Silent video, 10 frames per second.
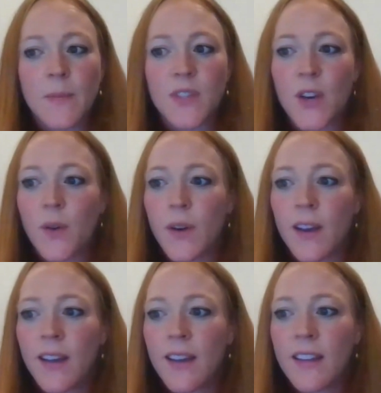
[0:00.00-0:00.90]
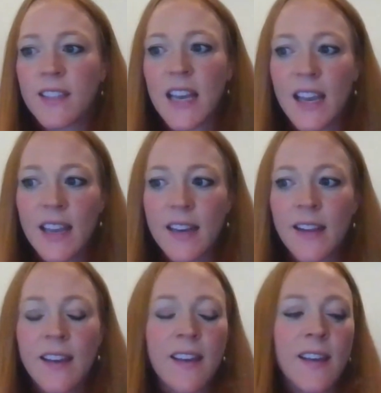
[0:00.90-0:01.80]
So second,
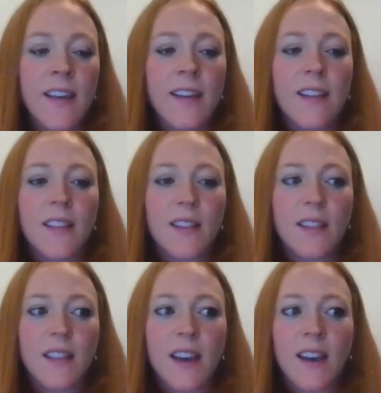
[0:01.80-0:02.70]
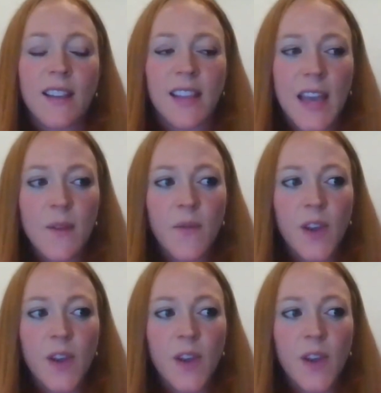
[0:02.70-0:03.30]
the Cape